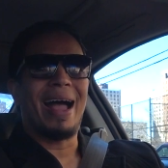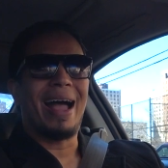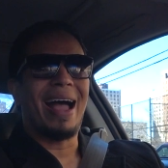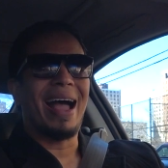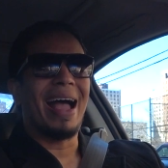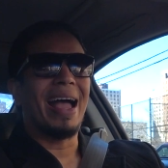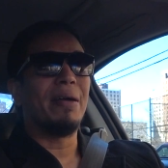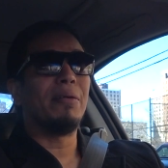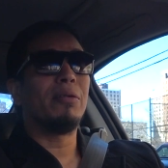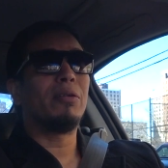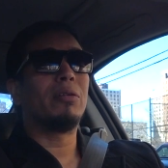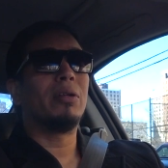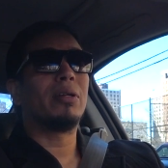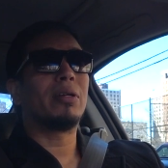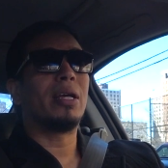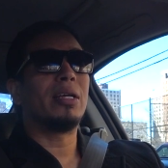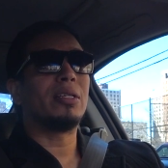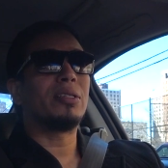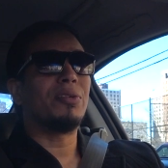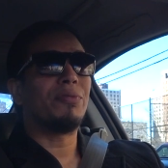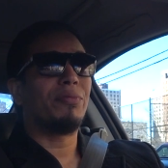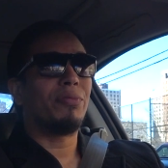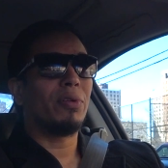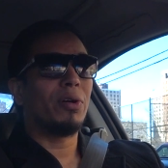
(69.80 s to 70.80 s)
I'm gonna
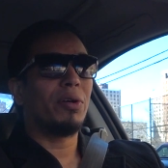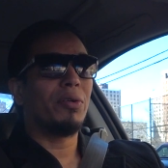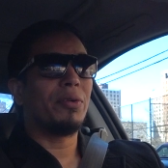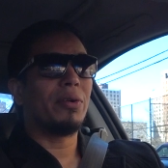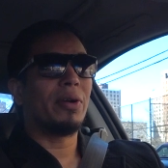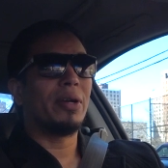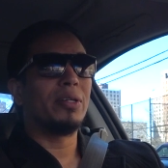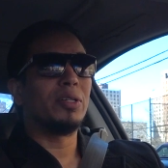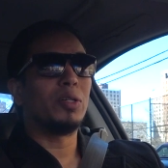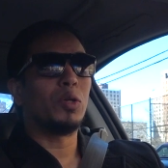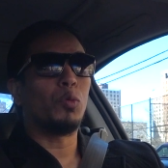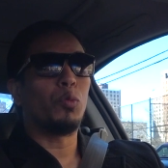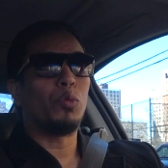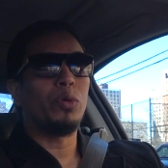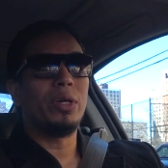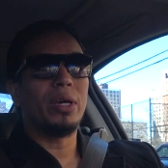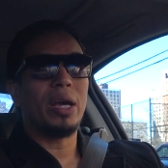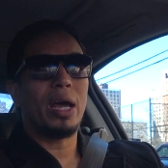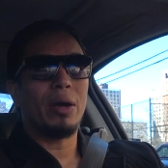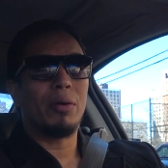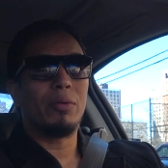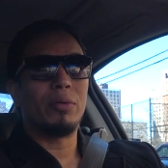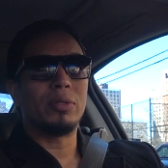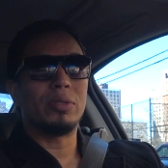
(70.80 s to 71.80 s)
get to Florida in the wee
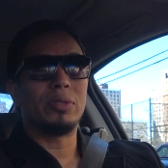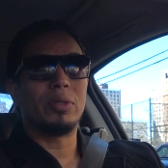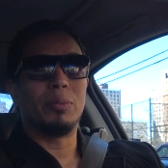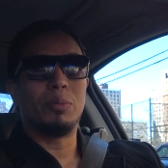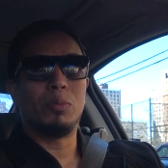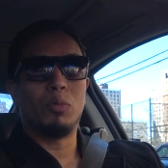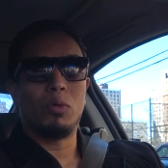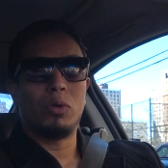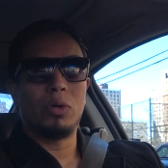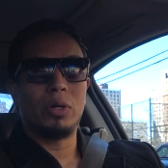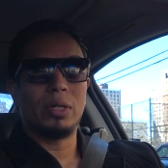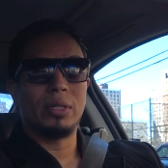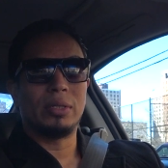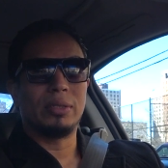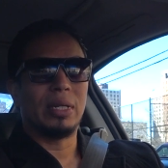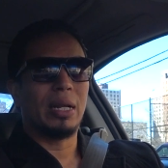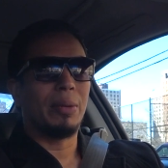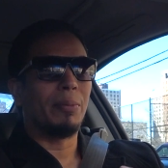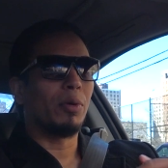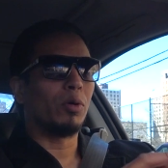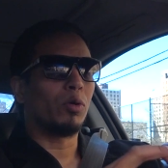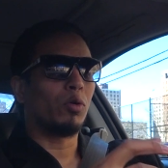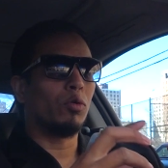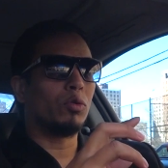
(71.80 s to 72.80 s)
hours in the morning.
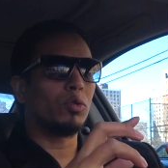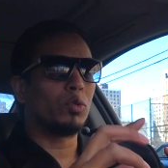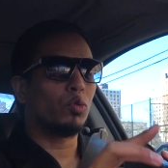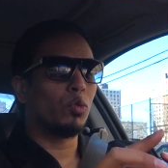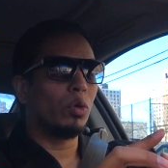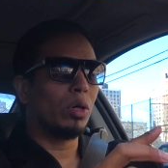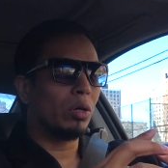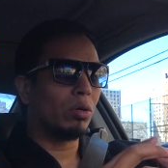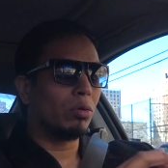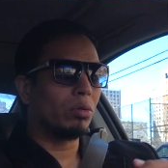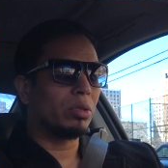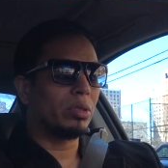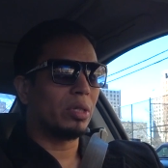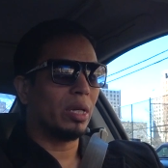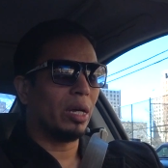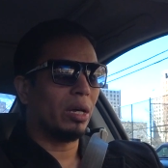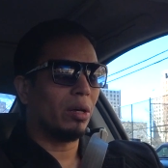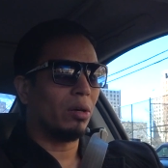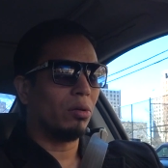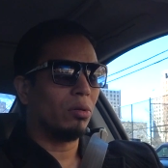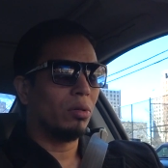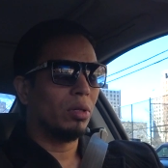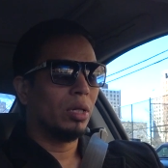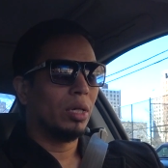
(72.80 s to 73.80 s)
I'm gonna go to a
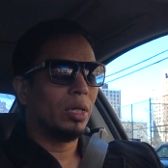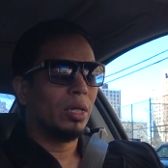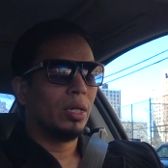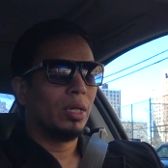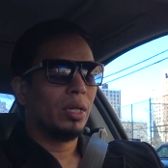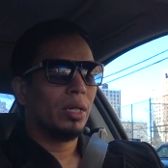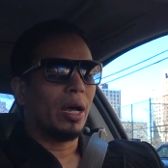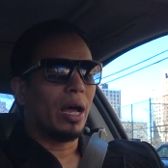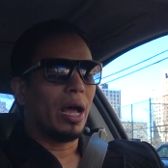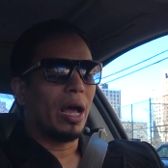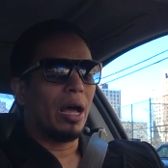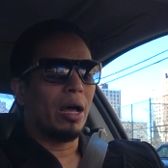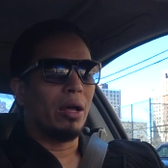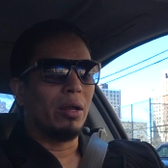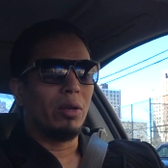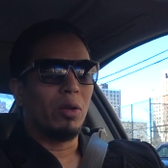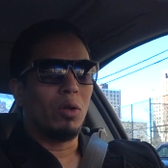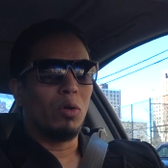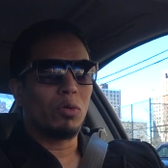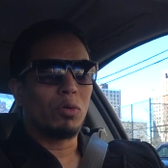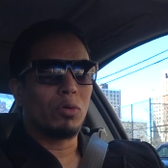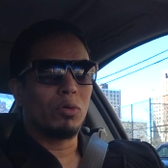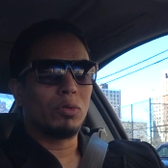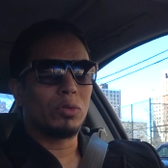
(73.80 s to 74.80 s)
hotel
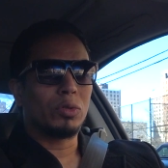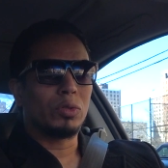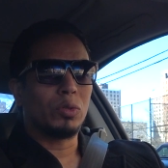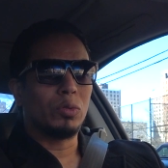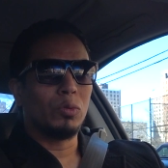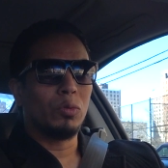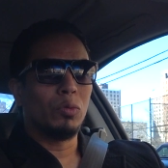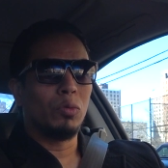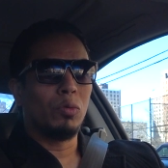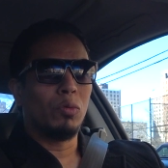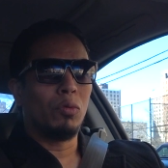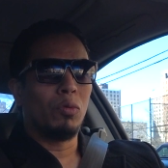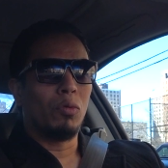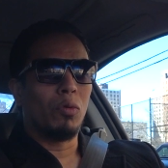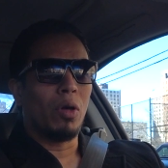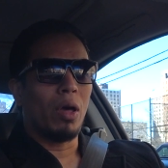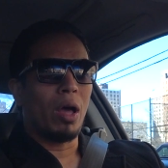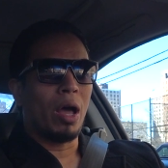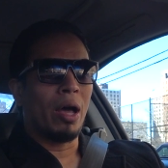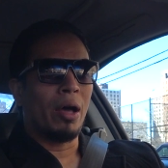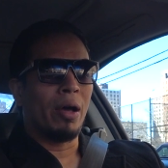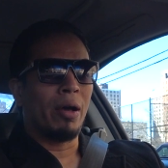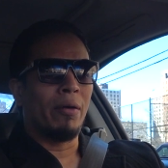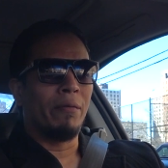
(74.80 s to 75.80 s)
local to
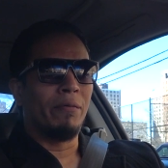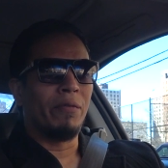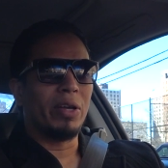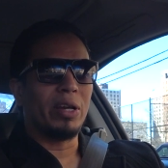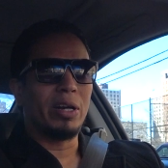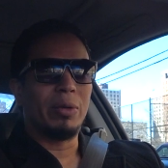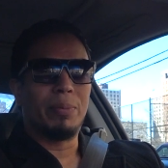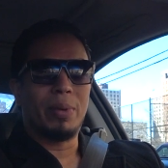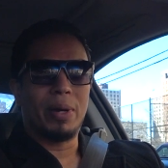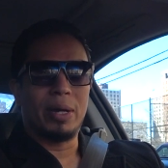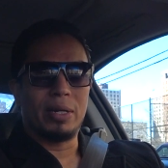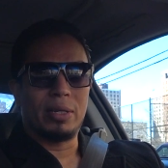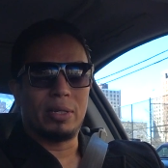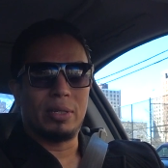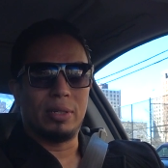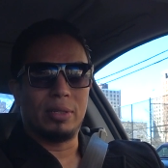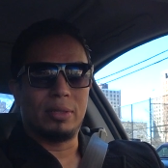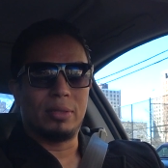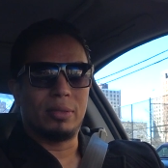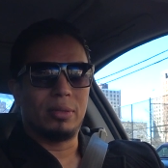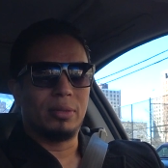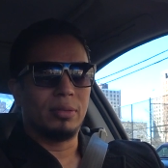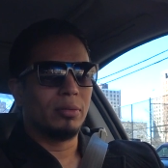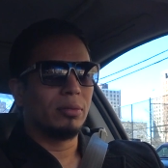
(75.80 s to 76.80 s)
Vaydor Body
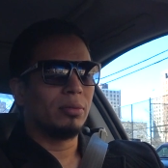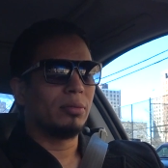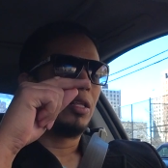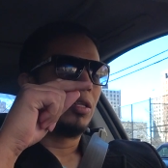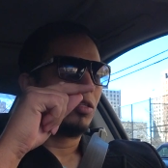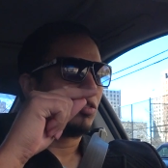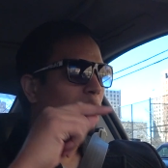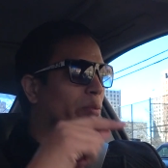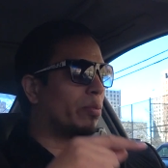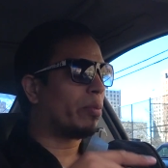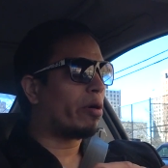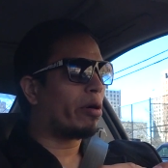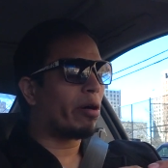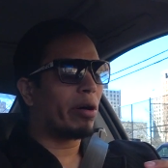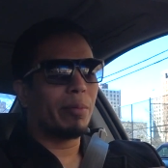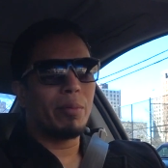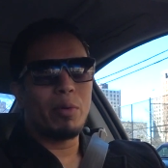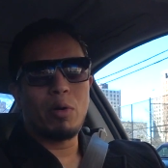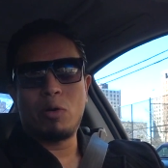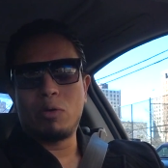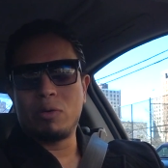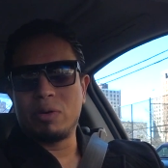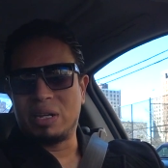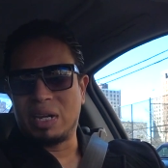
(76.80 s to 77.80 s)
Kits. Tomorrow
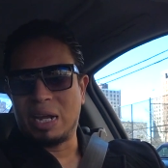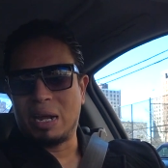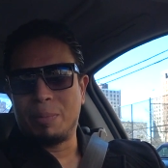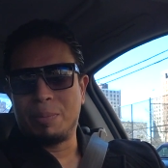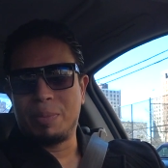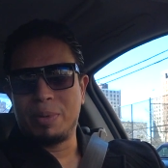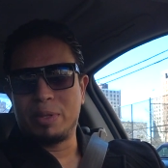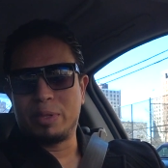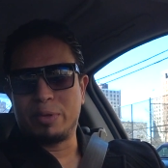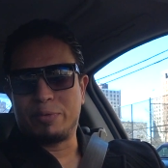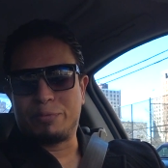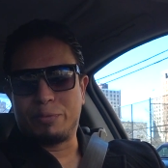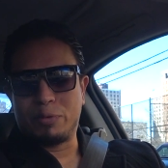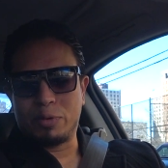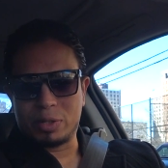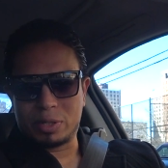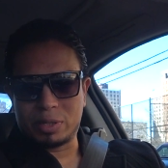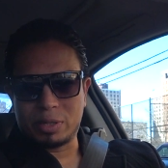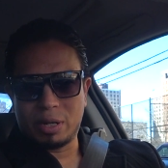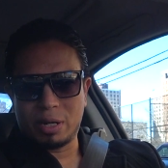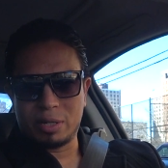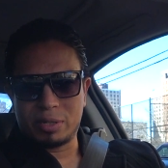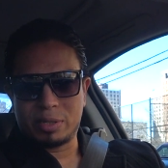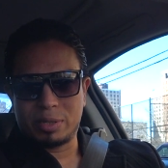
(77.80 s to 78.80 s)
morning, I'll be the
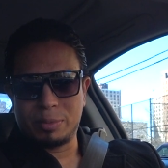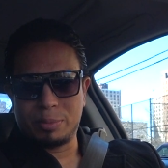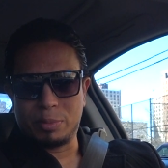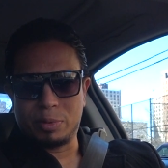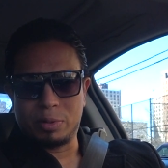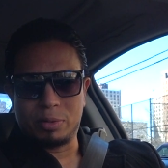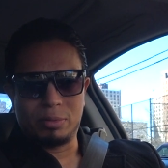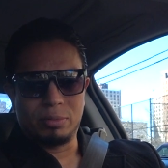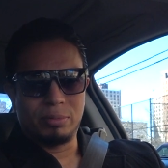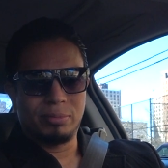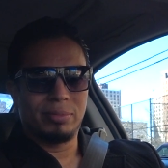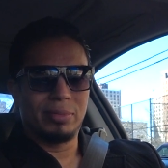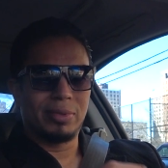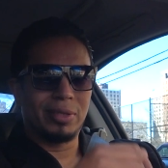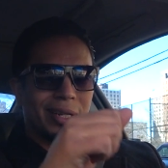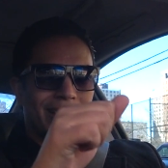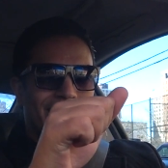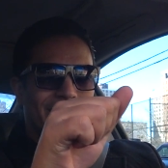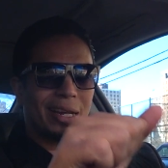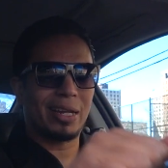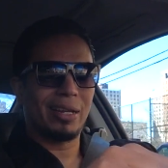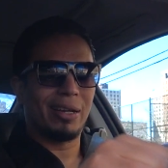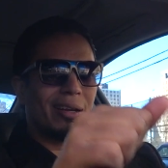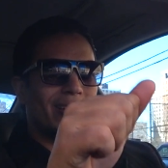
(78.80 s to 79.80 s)
first customer
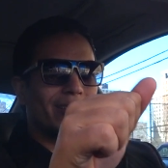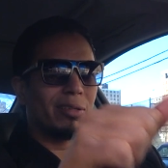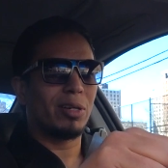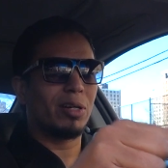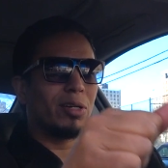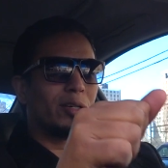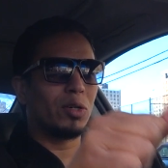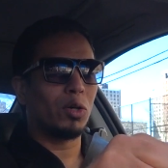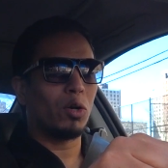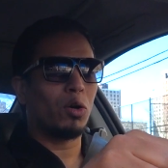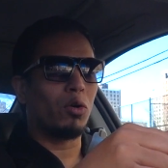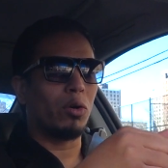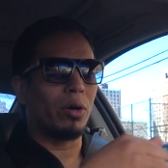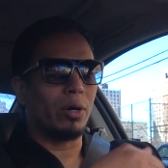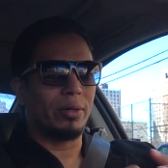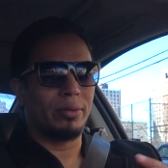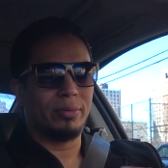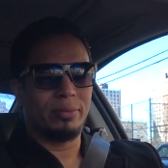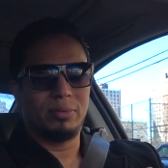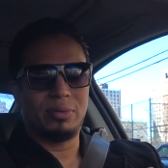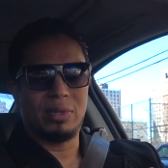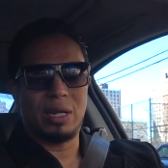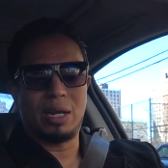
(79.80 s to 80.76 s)
knocking on their door.